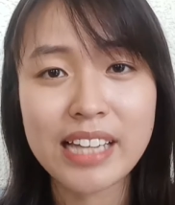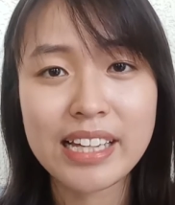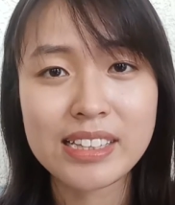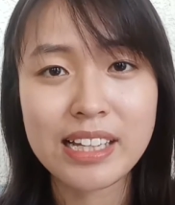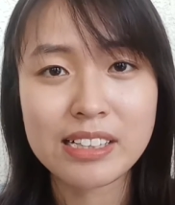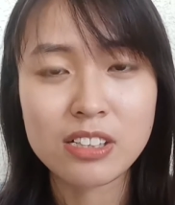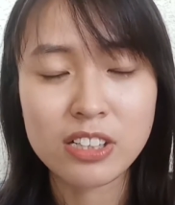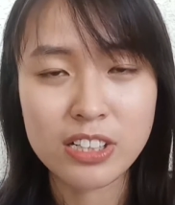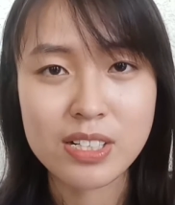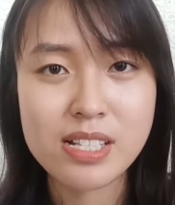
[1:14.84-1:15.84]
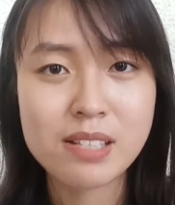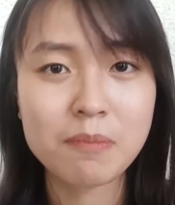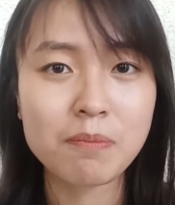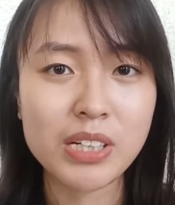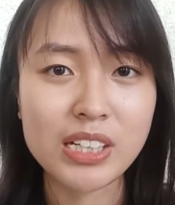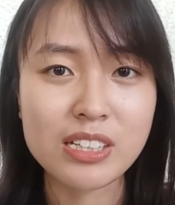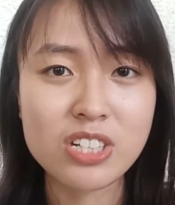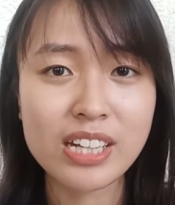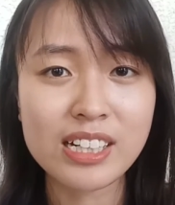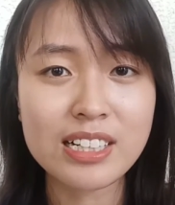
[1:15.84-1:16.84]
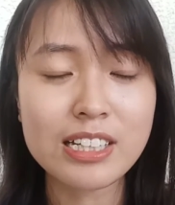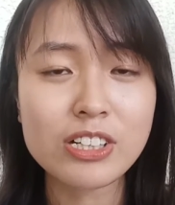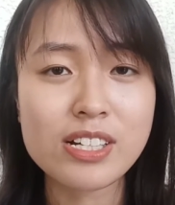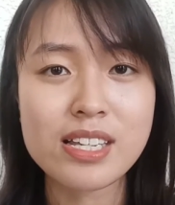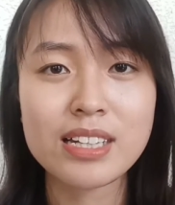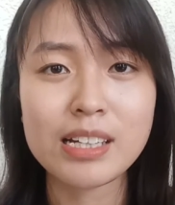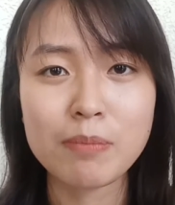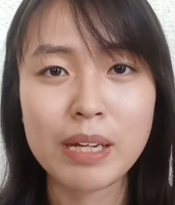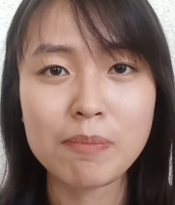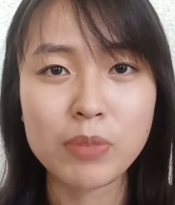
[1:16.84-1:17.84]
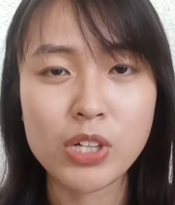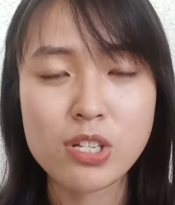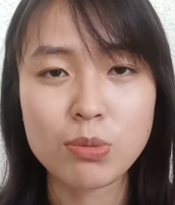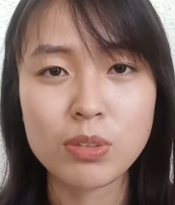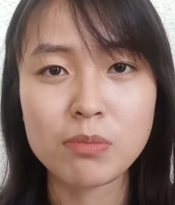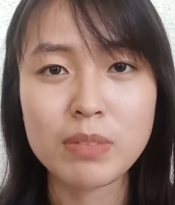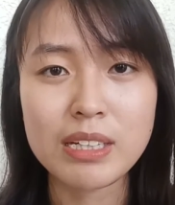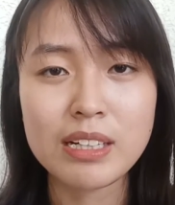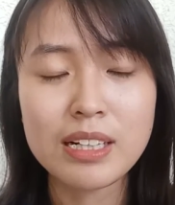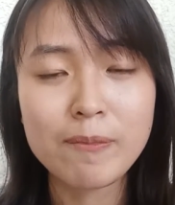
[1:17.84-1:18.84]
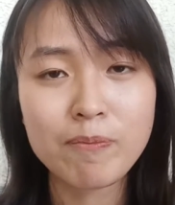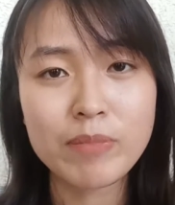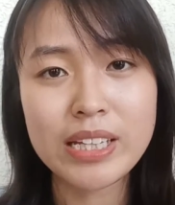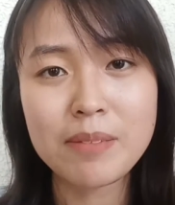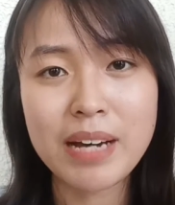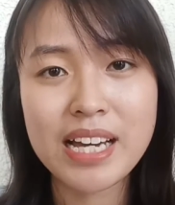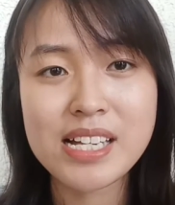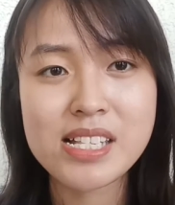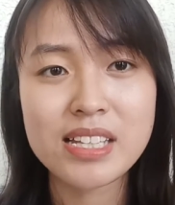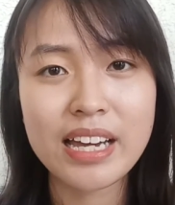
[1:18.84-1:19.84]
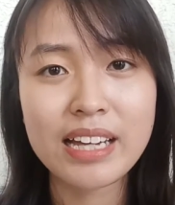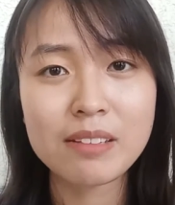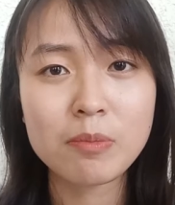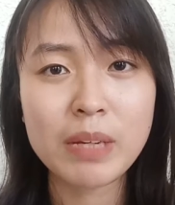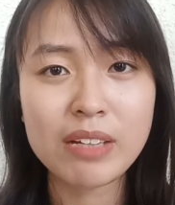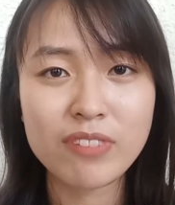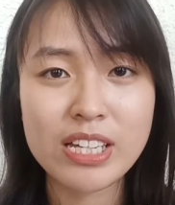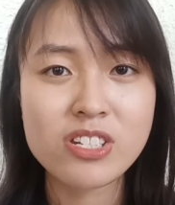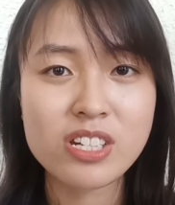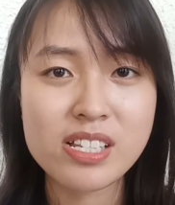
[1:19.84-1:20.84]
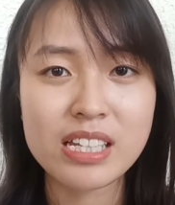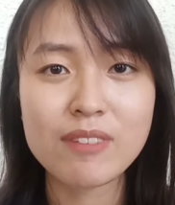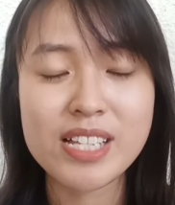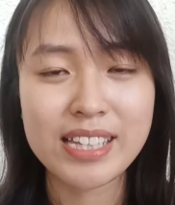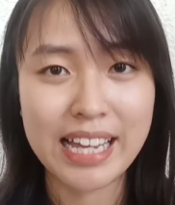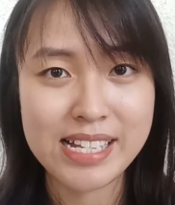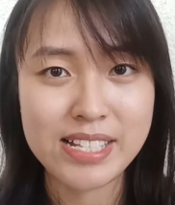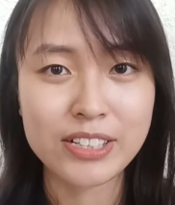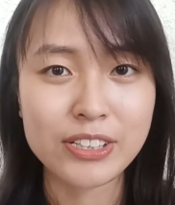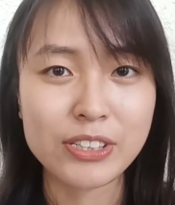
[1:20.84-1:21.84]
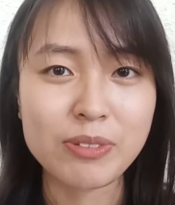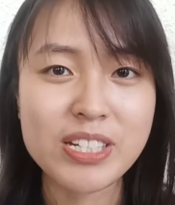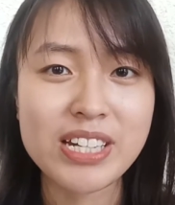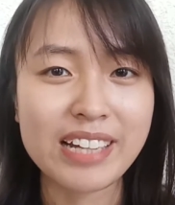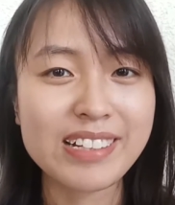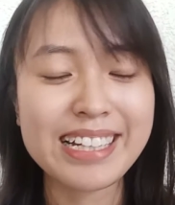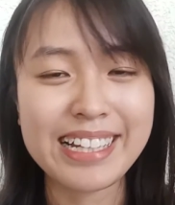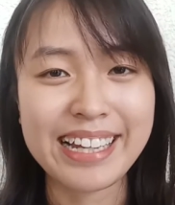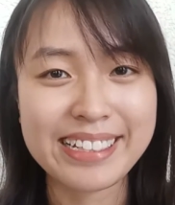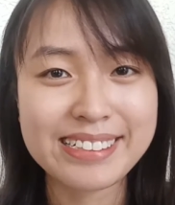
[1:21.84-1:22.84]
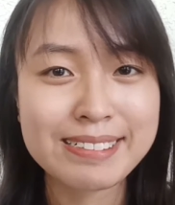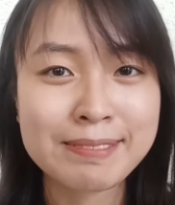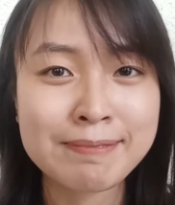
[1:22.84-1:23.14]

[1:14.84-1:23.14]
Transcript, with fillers: tight that hurts, but generally you could see that my pores would be minimized and my face just gives a nice glow, which I really like.